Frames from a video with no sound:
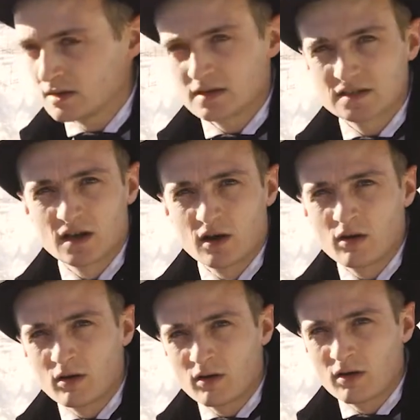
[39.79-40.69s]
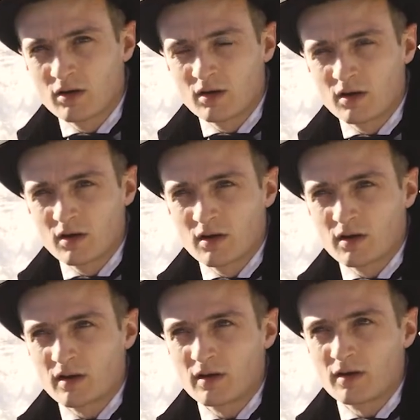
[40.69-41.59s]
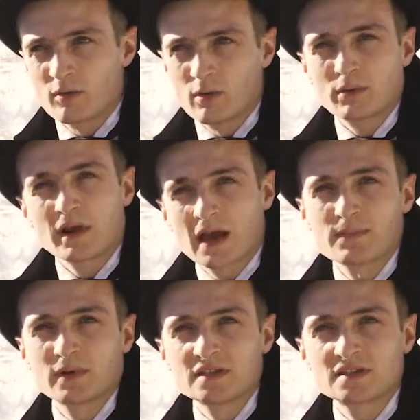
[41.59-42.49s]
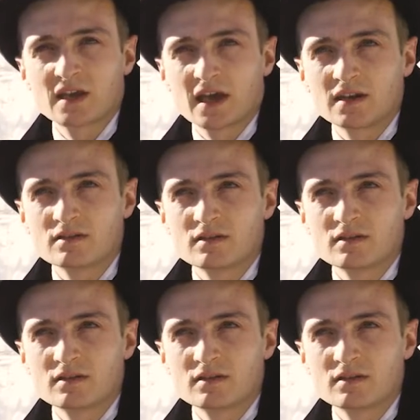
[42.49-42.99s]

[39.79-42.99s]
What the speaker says: so what would happen is that,